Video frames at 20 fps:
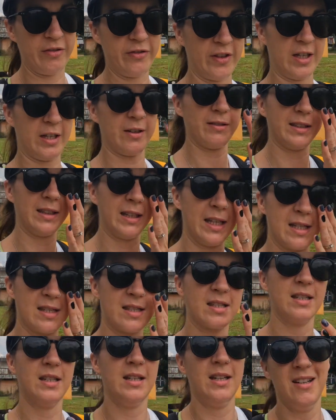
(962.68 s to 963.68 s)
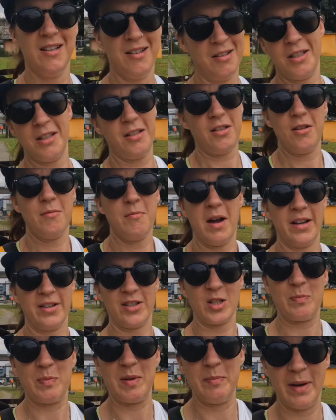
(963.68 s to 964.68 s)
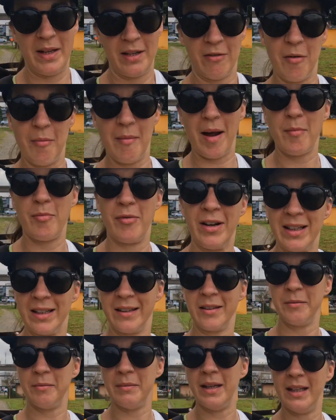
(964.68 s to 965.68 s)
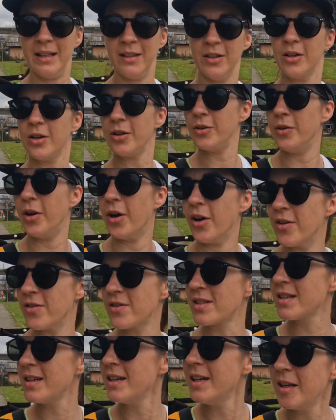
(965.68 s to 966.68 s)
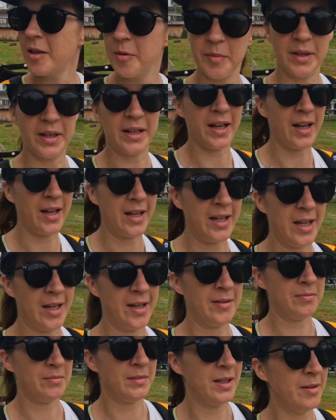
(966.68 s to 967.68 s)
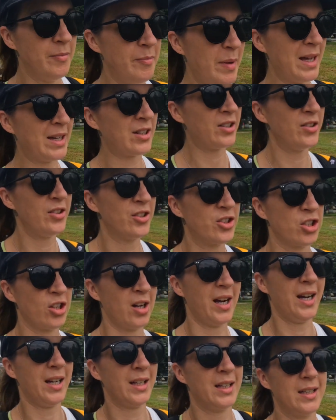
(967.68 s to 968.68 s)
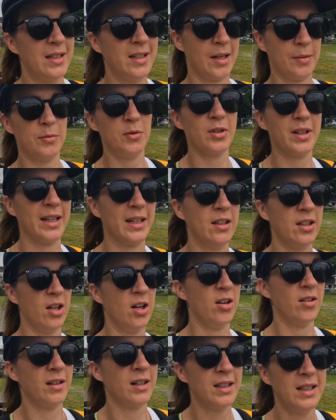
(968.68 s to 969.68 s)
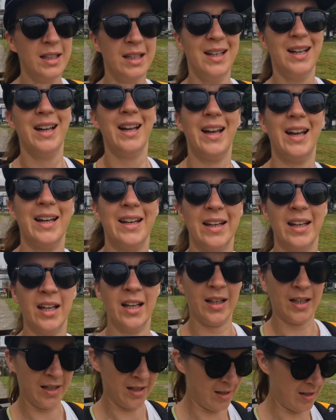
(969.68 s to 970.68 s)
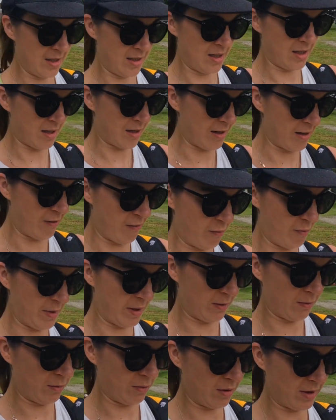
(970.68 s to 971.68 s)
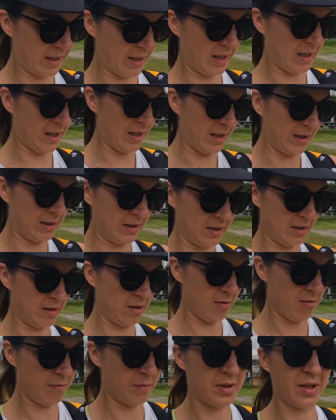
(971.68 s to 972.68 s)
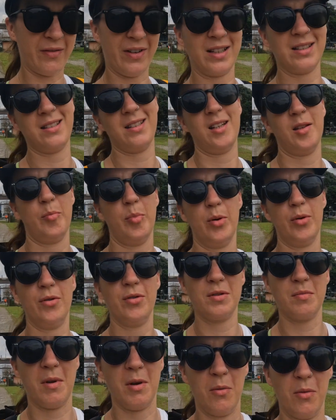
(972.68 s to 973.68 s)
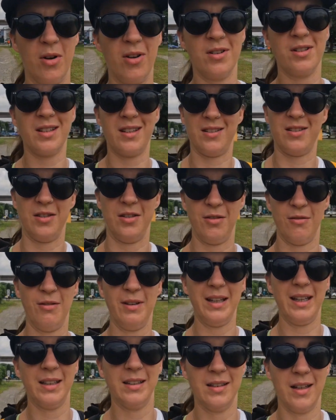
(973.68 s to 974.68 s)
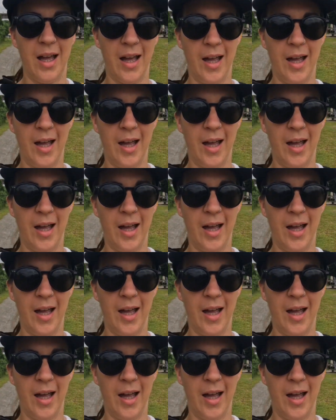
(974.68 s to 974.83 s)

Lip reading: following this, well, you might just be better at map reading than me, who knows. But I am back on the track, I'm walking along, and I've been walking, oops, I've accidentally paused my watch, that's annoying.